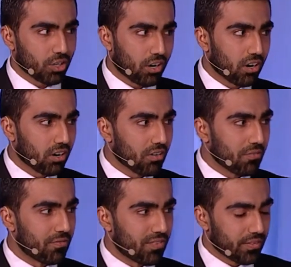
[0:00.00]
are
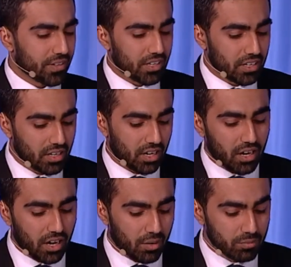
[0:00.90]
very
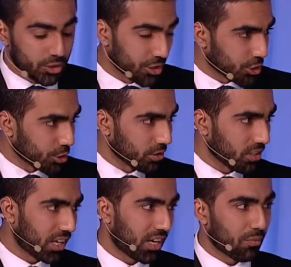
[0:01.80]
traditional
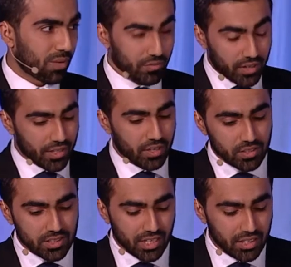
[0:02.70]
and very
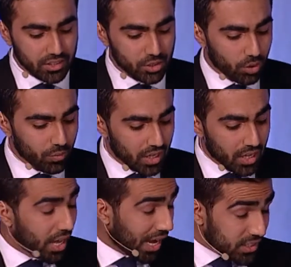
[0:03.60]
narrow-sighted. So
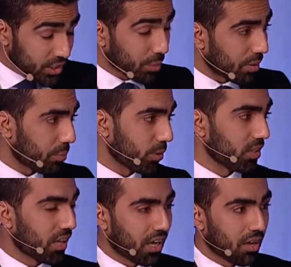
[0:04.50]
as young
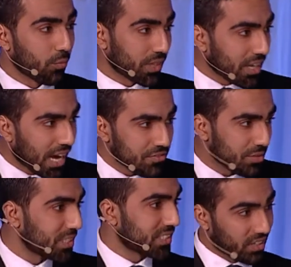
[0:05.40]
people within
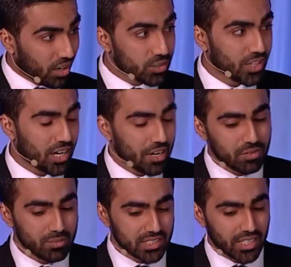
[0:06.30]
IFMSA and outside
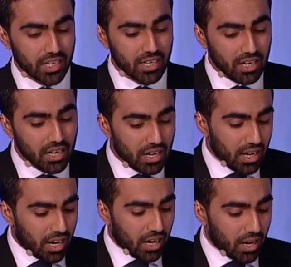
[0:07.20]
IFMSA,
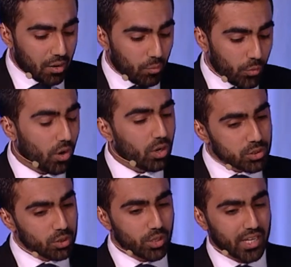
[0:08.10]
we are
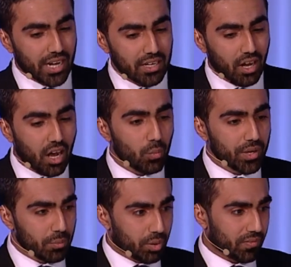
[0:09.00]
also looking at how we
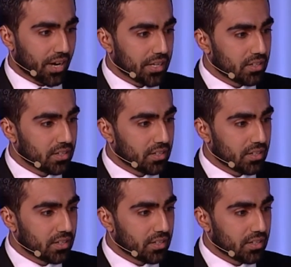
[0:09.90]
can provide